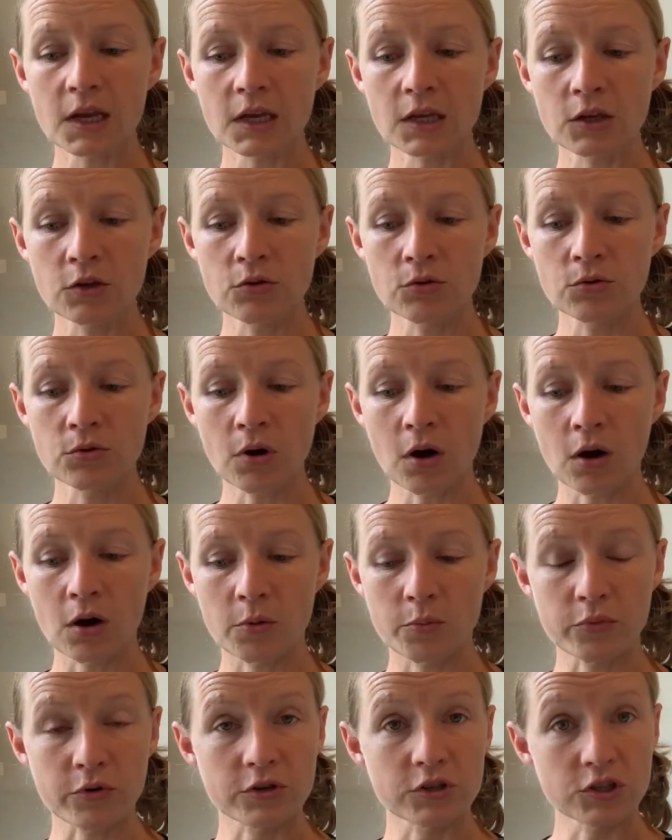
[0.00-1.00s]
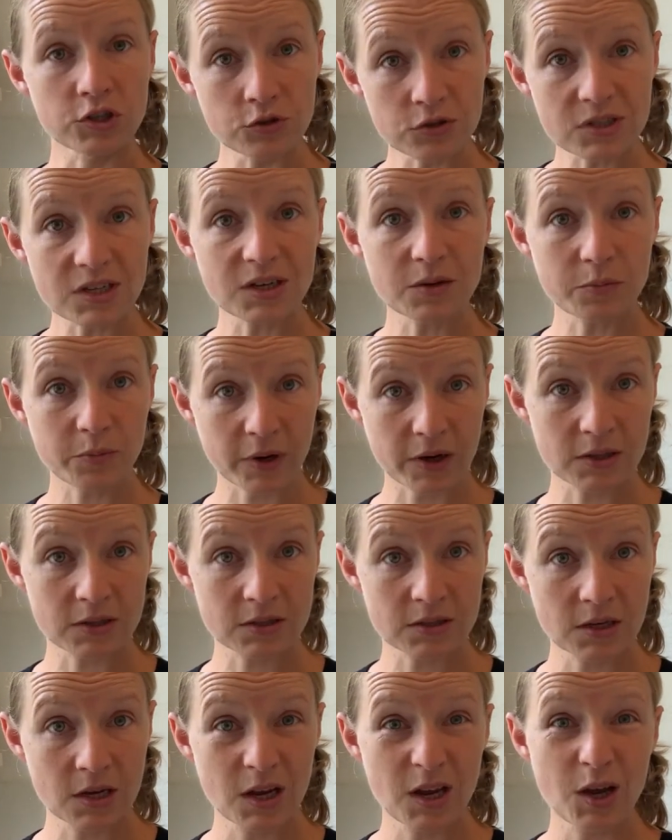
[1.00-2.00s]
You are producing
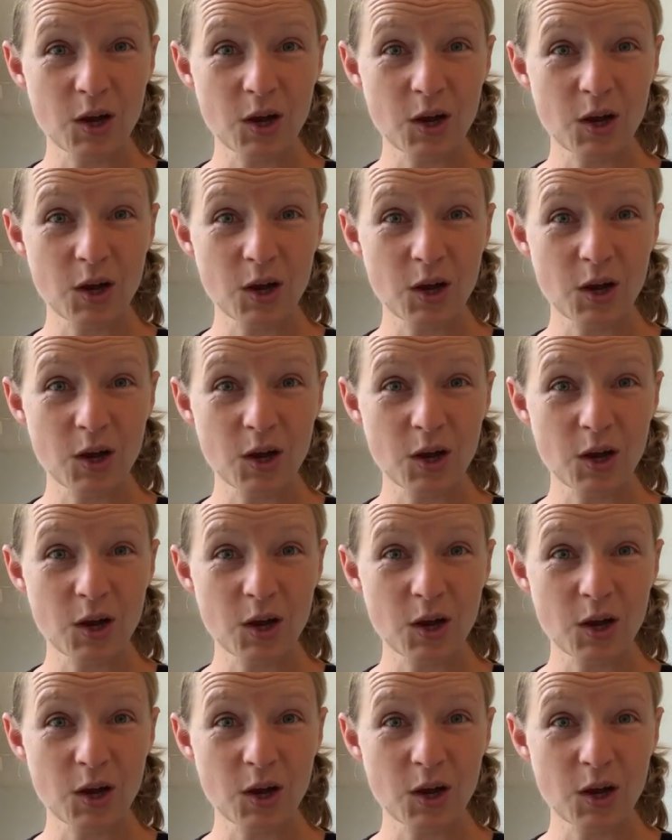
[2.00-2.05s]
pus,